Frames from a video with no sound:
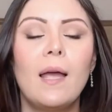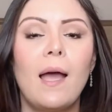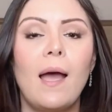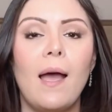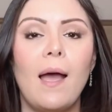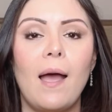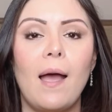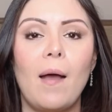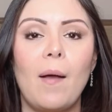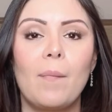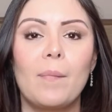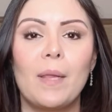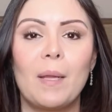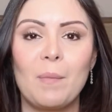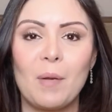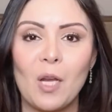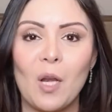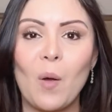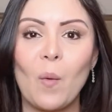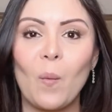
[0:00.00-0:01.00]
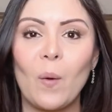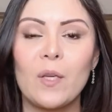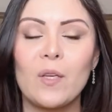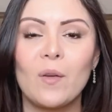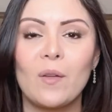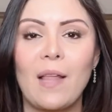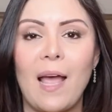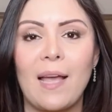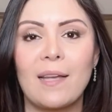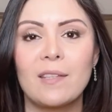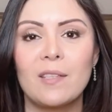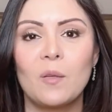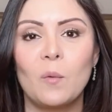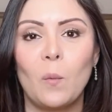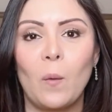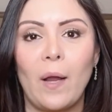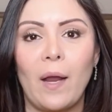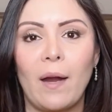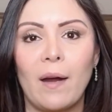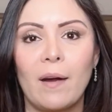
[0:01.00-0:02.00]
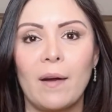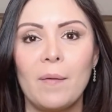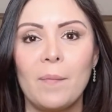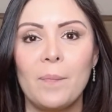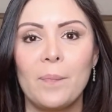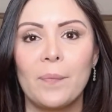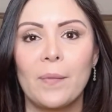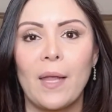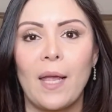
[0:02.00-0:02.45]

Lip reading: let me know what you like to wear.